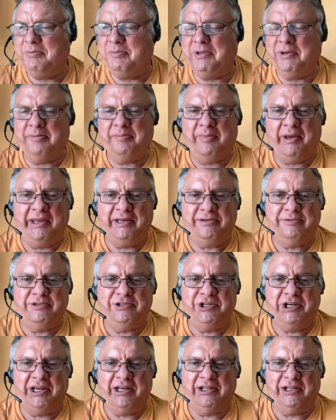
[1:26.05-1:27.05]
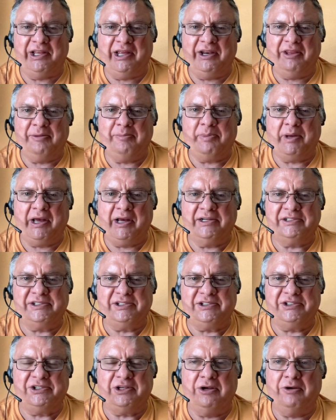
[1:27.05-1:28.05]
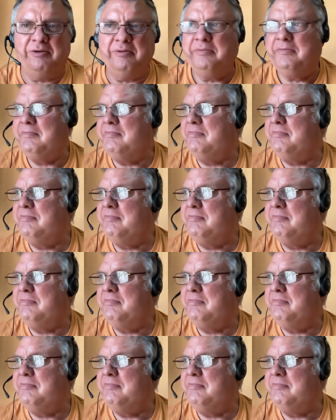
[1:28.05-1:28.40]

but it might check a lot of the boxes. So